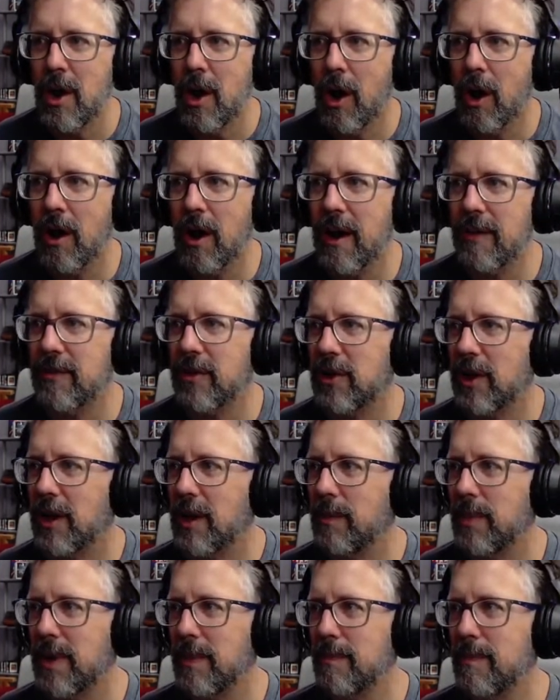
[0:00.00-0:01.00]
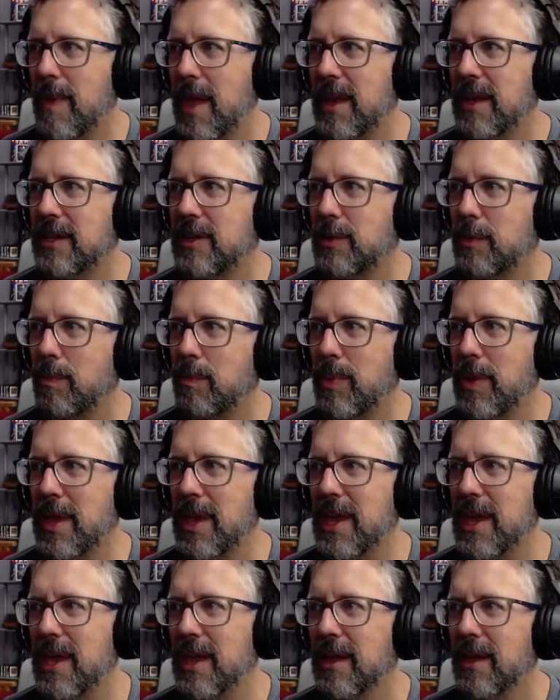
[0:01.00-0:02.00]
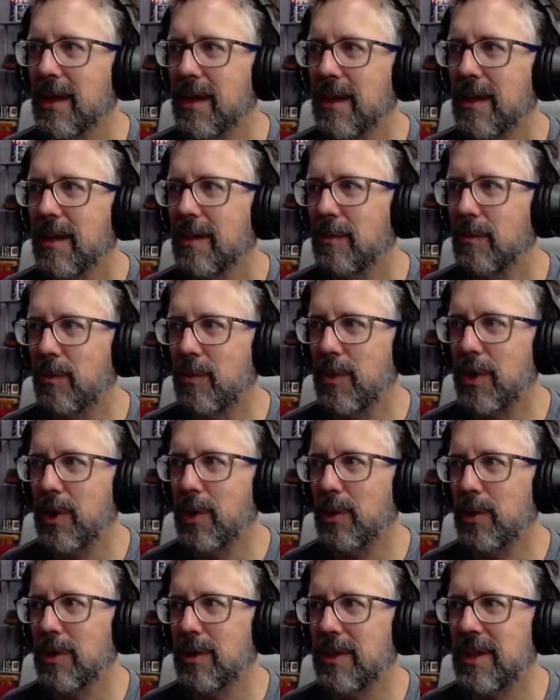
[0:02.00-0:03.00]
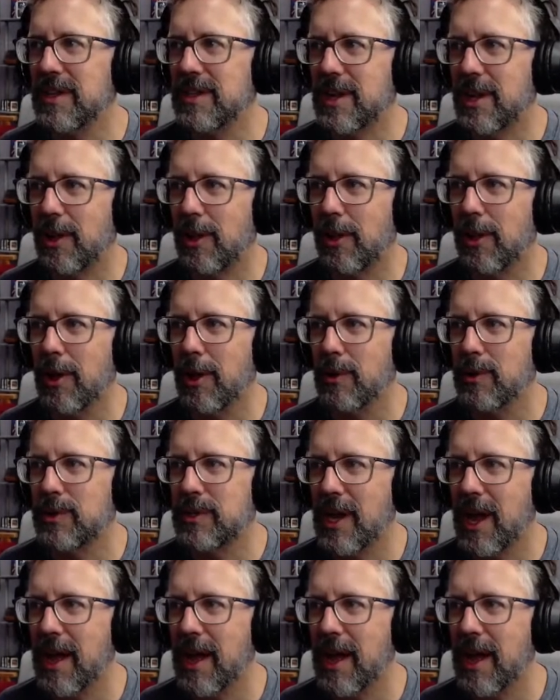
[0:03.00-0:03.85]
are ever going to be meant to be viewed this close.